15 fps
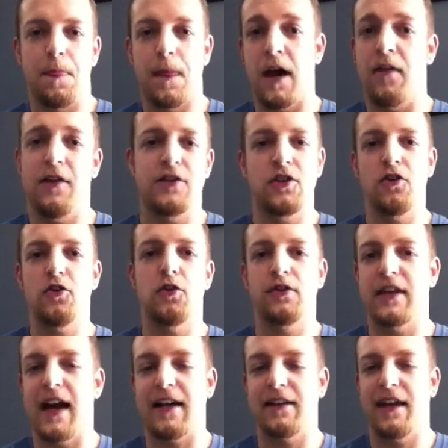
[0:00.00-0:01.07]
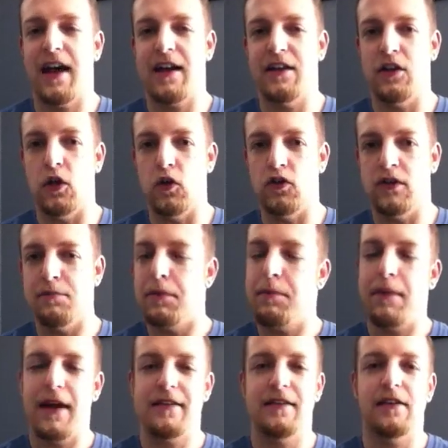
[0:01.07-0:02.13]
Now, they show you exactly how to use it,
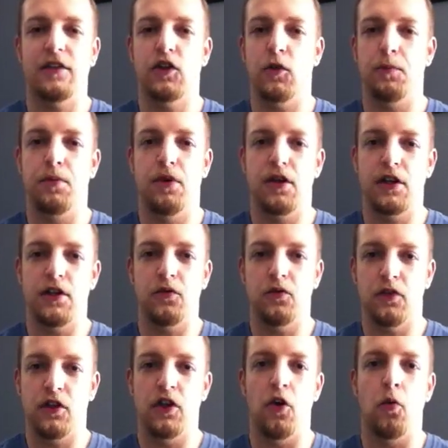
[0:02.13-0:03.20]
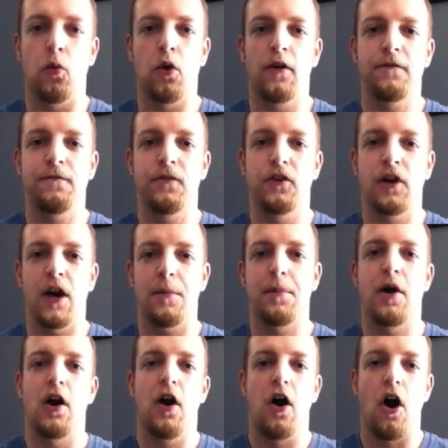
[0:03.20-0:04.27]
but basically you're putting, one foot
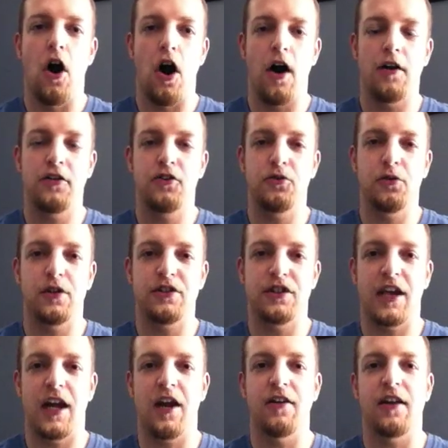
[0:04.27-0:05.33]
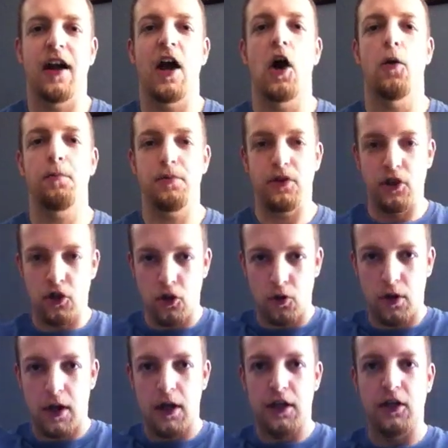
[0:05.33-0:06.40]
up onto a chair to help
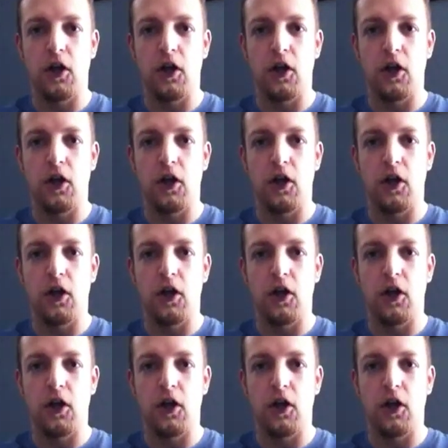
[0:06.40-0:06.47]
you,